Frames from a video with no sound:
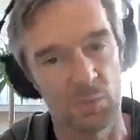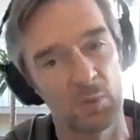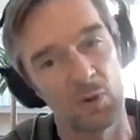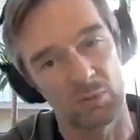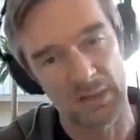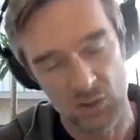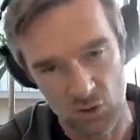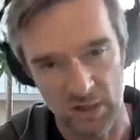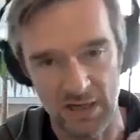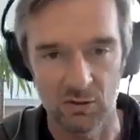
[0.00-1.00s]
but we're not really
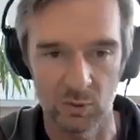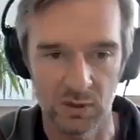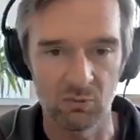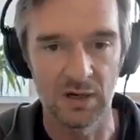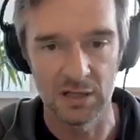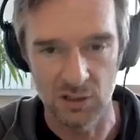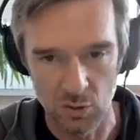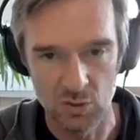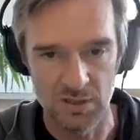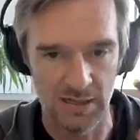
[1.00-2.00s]
trained or we don't really
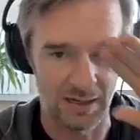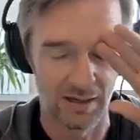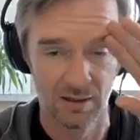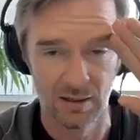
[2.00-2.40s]
use that.